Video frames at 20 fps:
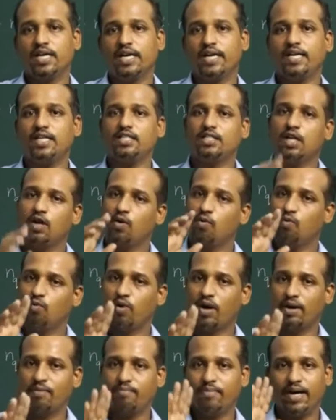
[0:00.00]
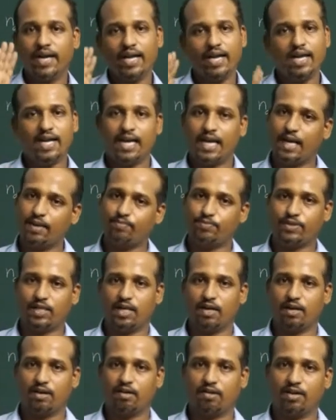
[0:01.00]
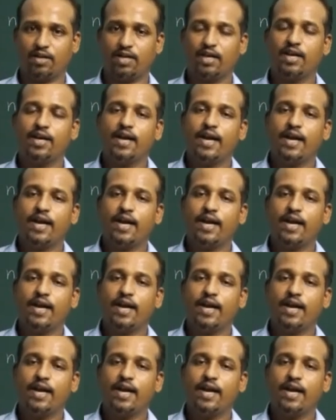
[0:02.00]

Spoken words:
is 1 by epsilon naught.